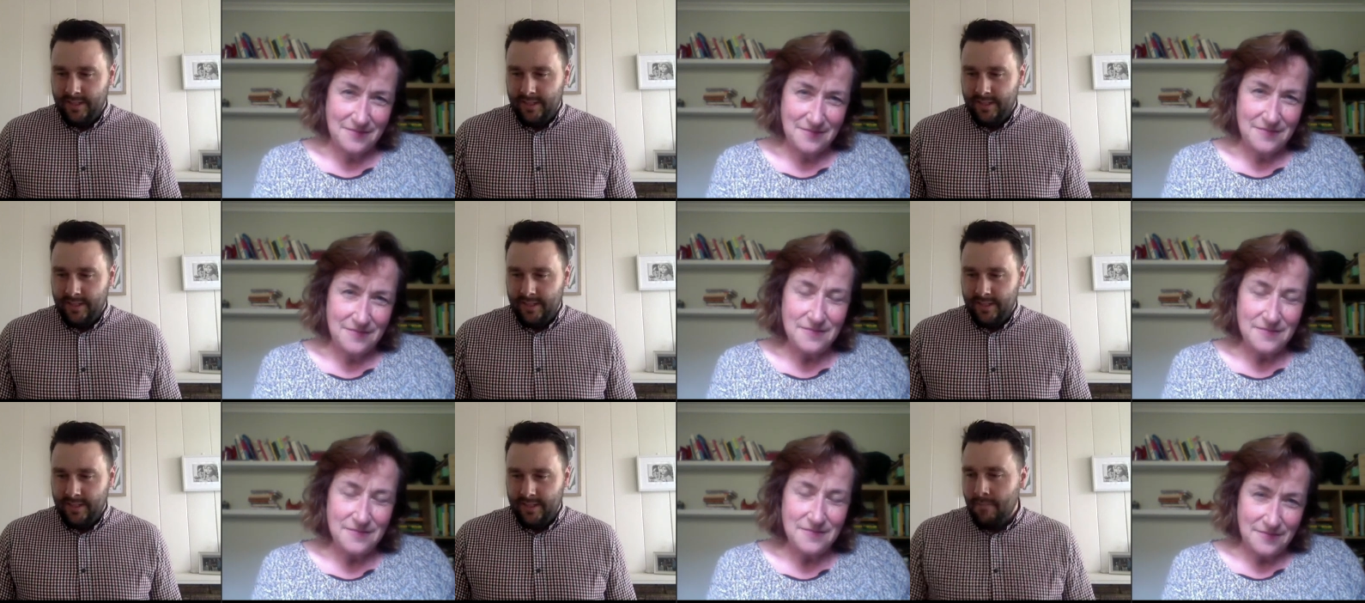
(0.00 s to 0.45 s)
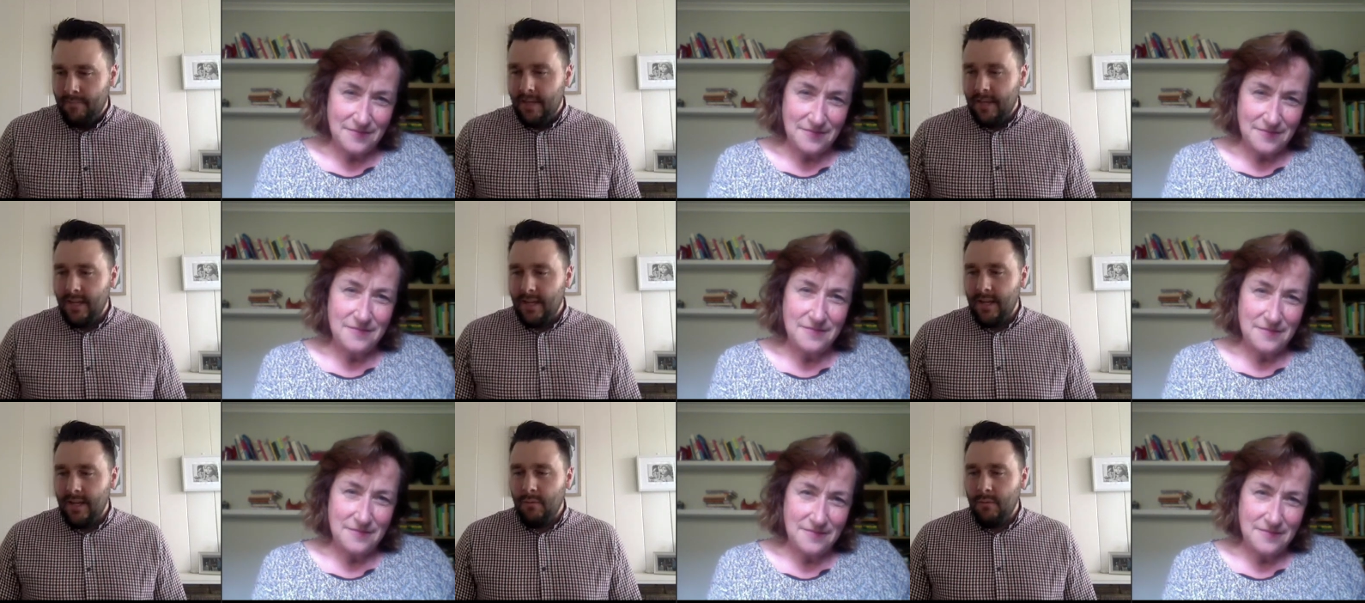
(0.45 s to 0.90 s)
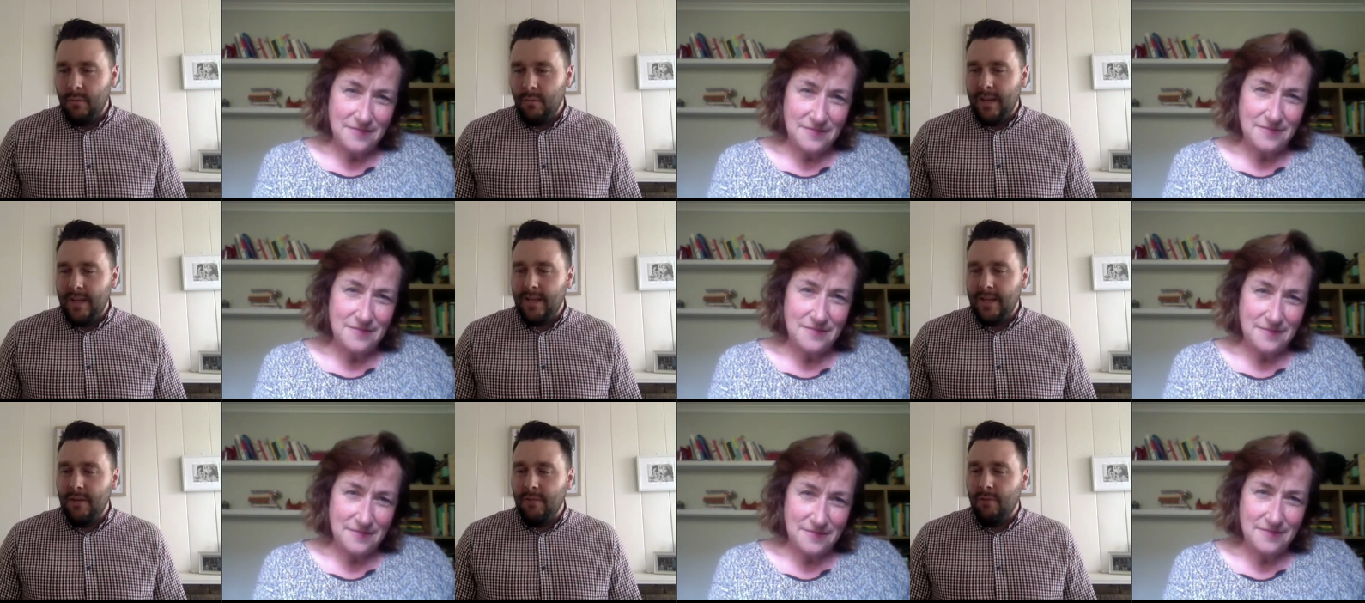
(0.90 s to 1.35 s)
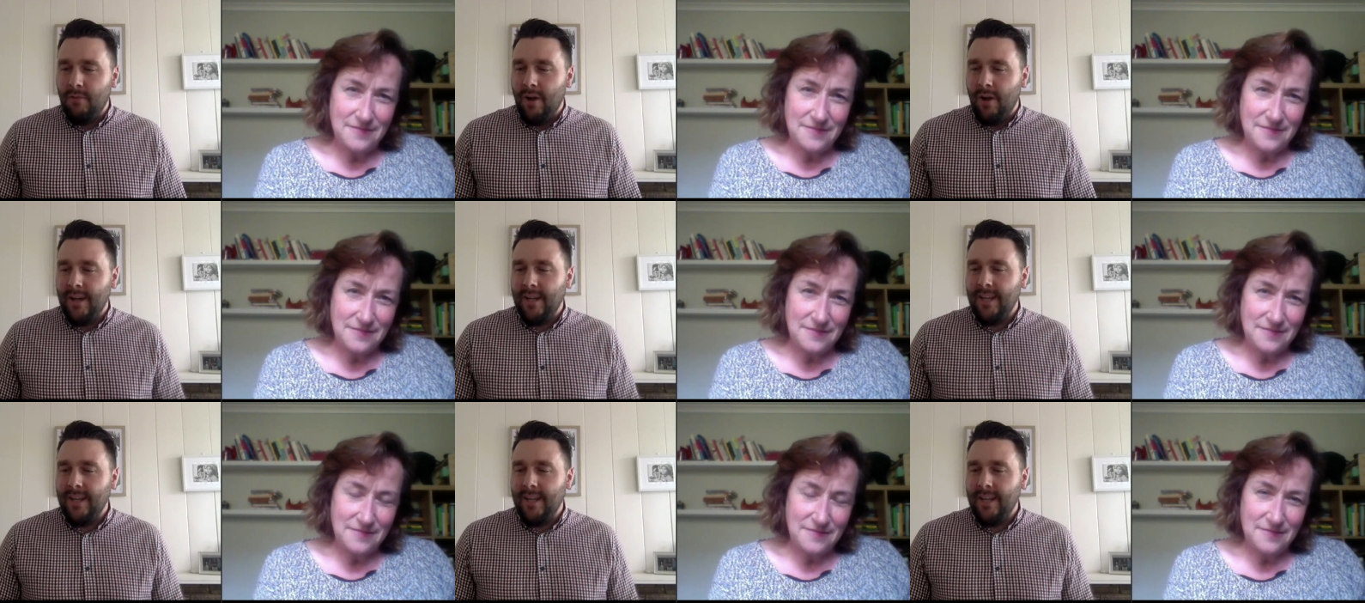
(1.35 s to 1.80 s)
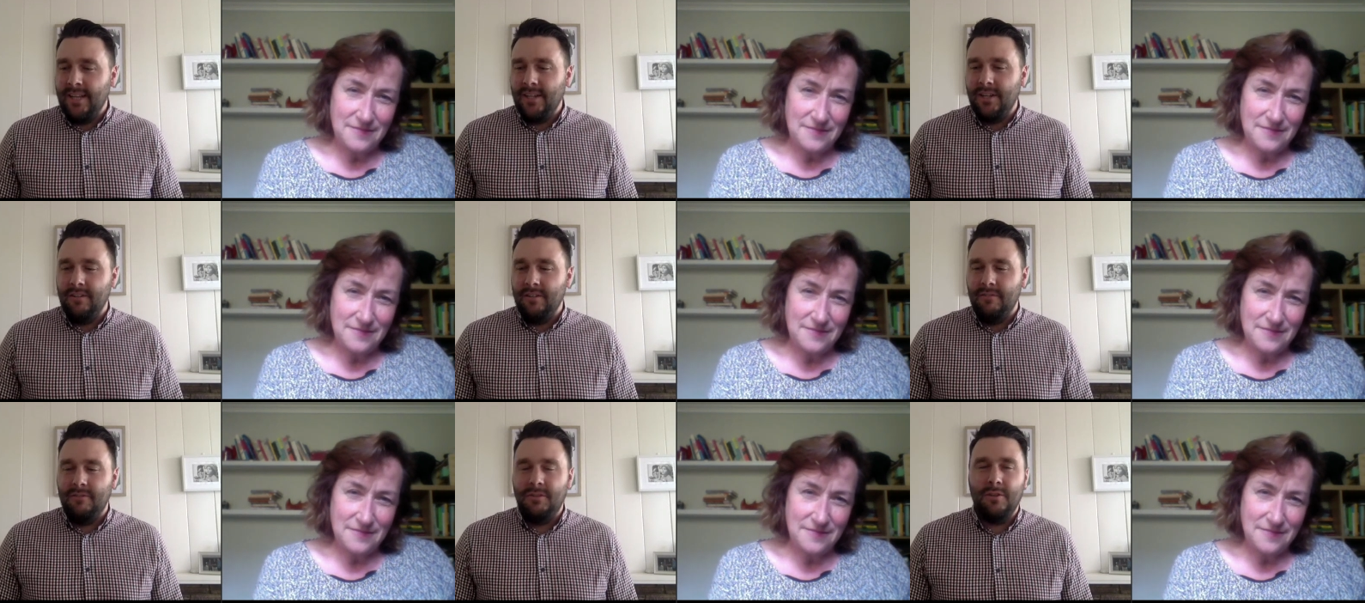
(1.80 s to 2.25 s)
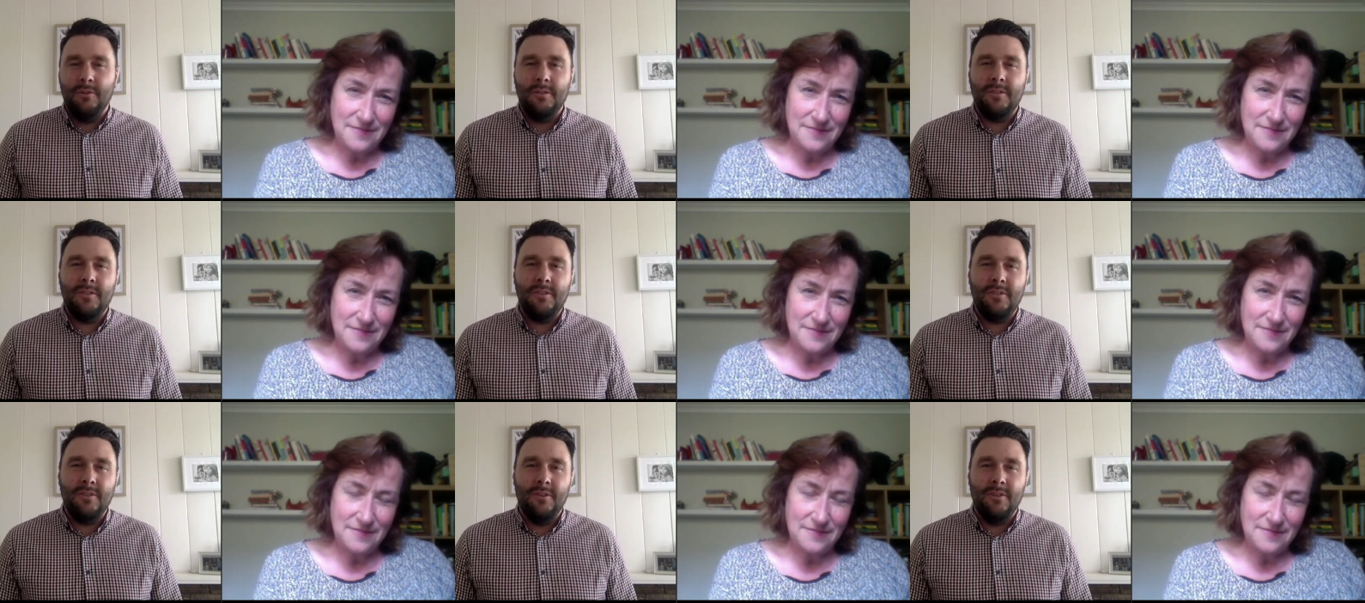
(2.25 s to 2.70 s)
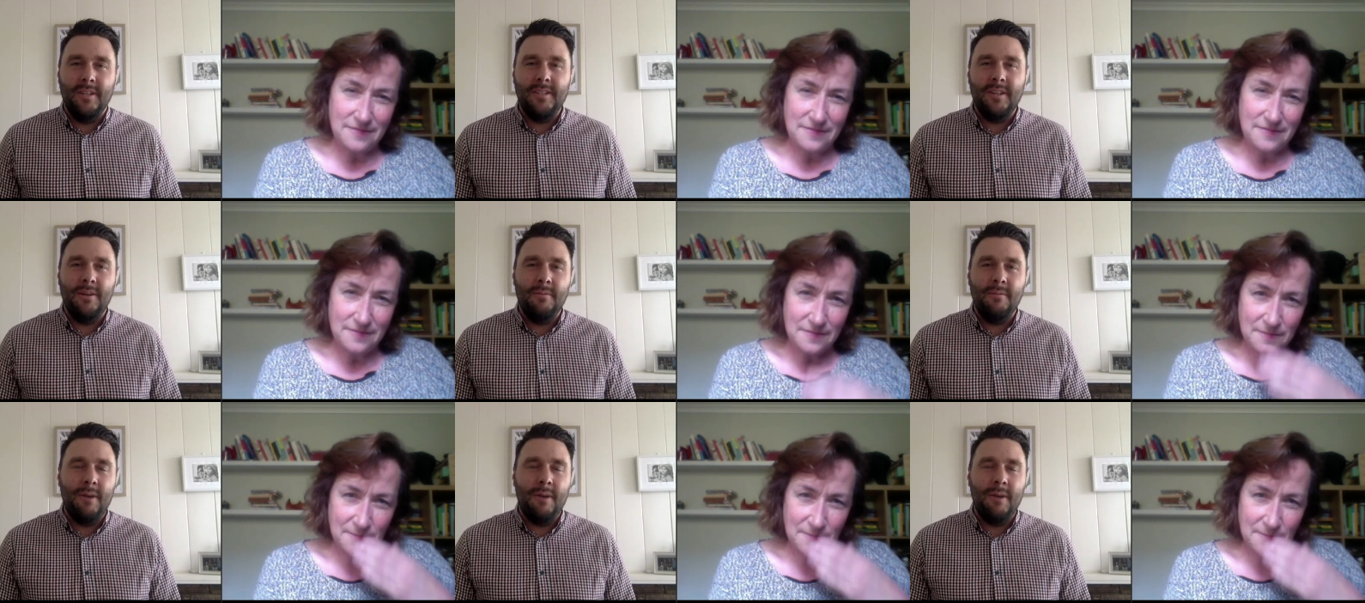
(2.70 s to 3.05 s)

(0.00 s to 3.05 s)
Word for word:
Speaker 1: Um, when you write a collection of short stories,